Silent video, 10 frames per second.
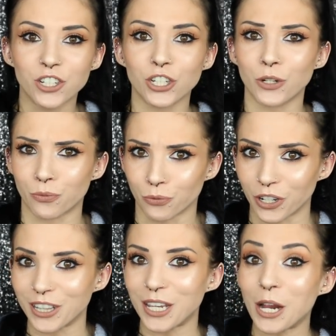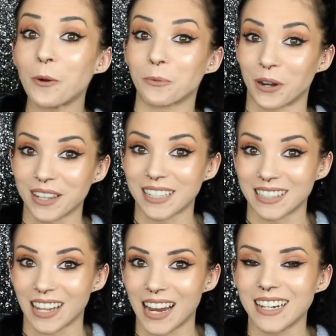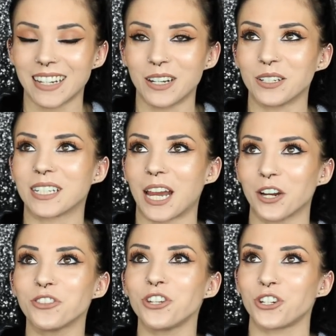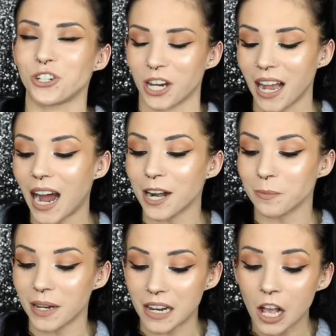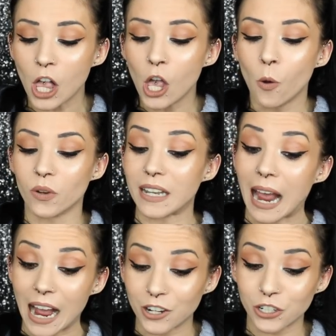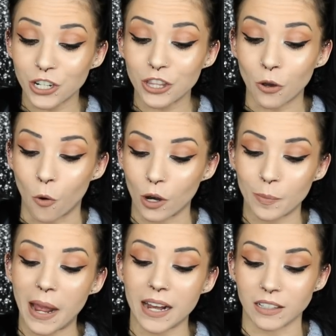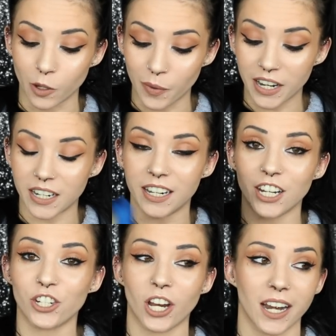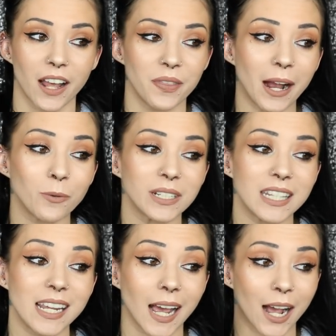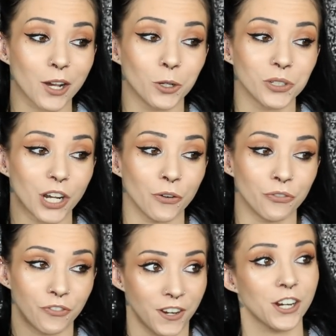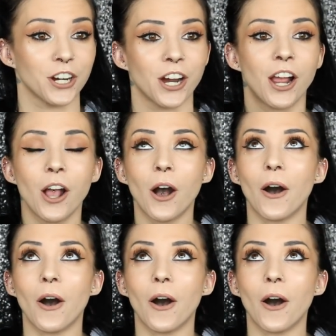I actually really, really liked, and it scared the shit out of me, was actually the Horror Pack Limited Edition, and that was The Echoes of Fear.